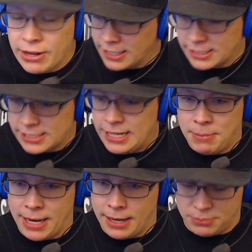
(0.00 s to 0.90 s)
He can see
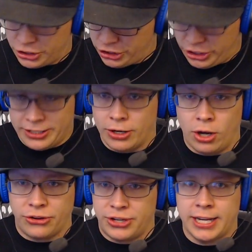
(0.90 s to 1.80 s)
me just shitting it
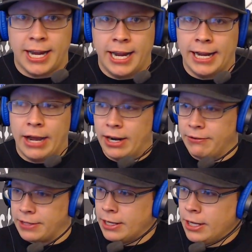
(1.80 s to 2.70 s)
all, dick hanging out and
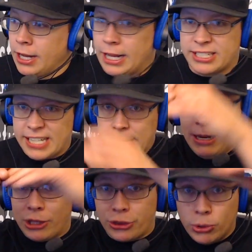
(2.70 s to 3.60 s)
everything. See
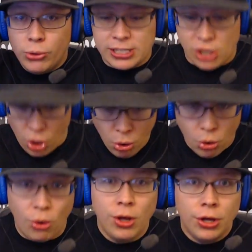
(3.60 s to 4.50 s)
me through this
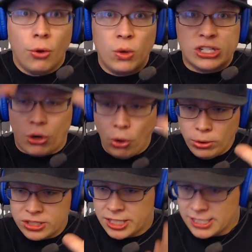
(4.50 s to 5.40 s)
hole, which
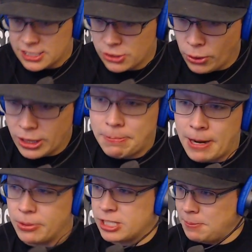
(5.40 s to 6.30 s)
holds this toilet
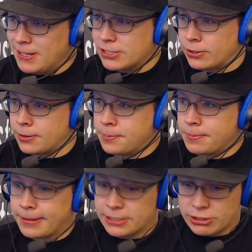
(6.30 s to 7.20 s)
paper dispenser.
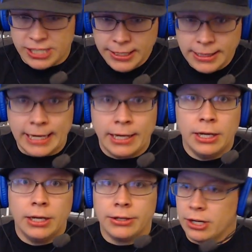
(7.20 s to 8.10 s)
So suddenly,
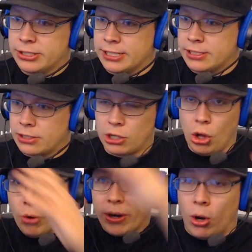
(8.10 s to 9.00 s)
there's this
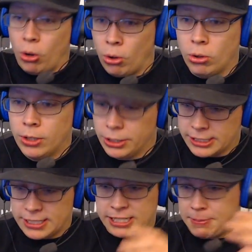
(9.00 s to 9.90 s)
glory hole.
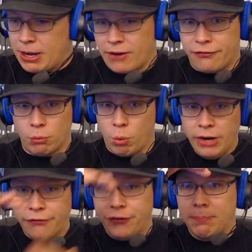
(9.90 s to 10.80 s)
It's about a
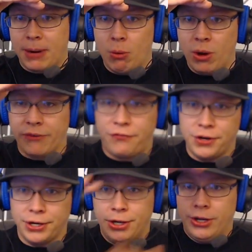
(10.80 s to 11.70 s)
1 foot by 1
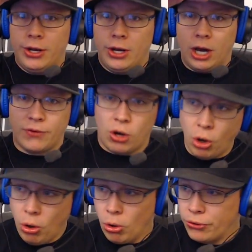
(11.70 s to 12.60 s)
foot of a
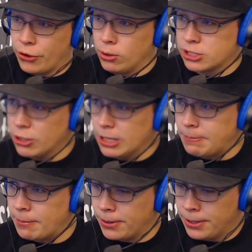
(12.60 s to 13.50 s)
hole that holds toilet
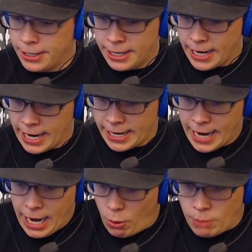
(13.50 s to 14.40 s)
paper, and
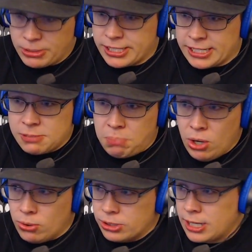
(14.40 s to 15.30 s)
now I'm just
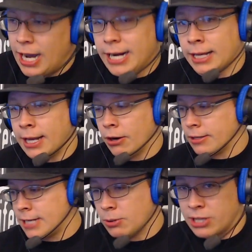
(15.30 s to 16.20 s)
exposed. I didn't care
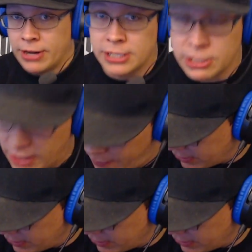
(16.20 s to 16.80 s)
because I was on Instagram.